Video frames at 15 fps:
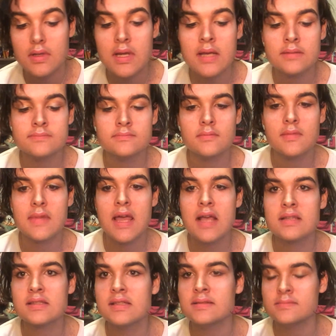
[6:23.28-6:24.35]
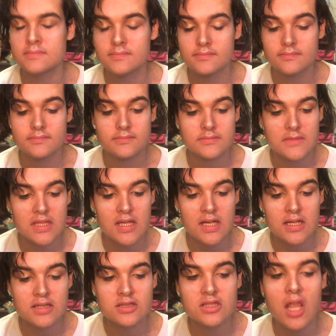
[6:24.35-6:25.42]
And that's it.
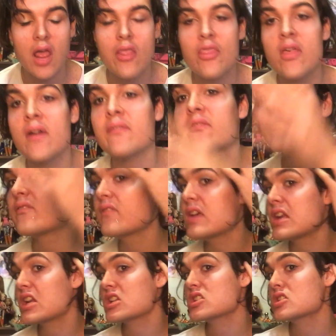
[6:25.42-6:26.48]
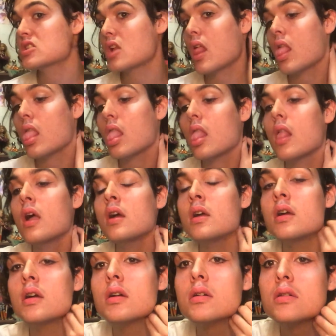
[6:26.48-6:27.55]
There's the finished
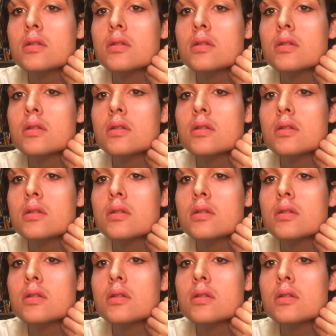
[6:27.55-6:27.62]
look.